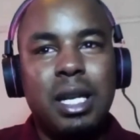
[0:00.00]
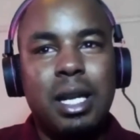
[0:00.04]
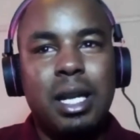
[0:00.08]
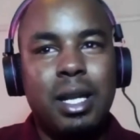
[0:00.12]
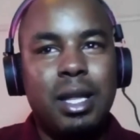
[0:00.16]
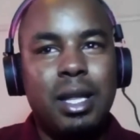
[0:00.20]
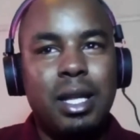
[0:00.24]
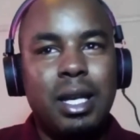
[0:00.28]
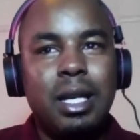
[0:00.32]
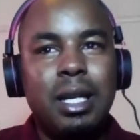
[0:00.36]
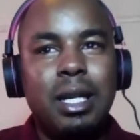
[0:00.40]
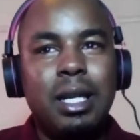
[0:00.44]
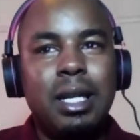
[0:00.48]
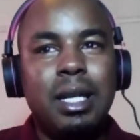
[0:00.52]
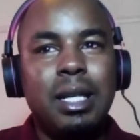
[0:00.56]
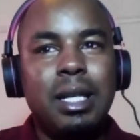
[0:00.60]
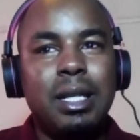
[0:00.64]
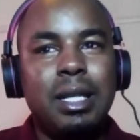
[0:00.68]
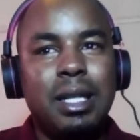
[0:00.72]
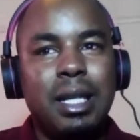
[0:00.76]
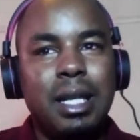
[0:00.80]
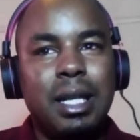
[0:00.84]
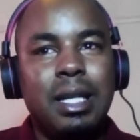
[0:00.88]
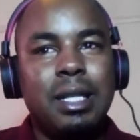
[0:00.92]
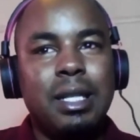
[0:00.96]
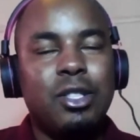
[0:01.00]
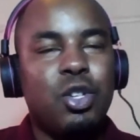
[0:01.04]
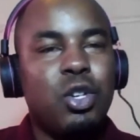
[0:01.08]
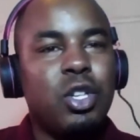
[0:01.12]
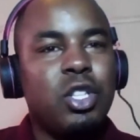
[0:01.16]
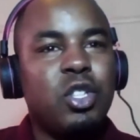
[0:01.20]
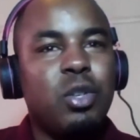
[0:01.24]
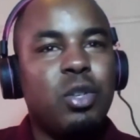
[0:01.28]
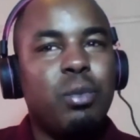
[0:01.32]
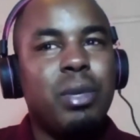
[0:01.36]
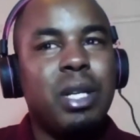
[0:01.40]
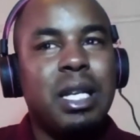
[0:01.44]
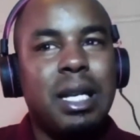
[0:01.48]
And I think indeed it's
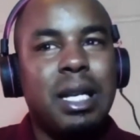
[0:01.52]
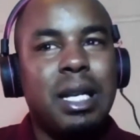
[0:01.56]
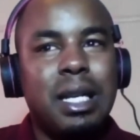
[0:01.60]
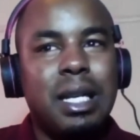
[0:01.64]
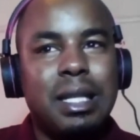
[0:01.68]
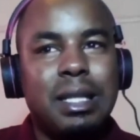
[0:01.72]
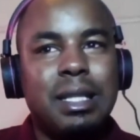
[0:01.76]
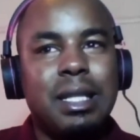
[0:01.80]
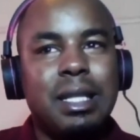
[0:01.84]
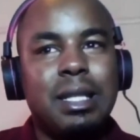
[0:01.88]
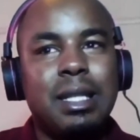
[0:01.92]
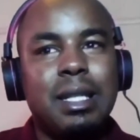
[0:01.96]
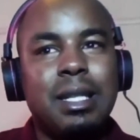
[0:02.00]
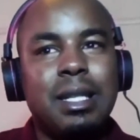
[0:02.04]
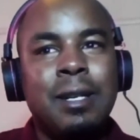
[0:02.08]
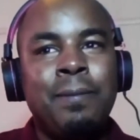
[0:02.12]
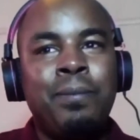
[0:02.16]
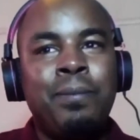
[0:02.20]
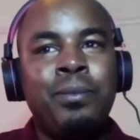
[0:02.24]
going to be delisted.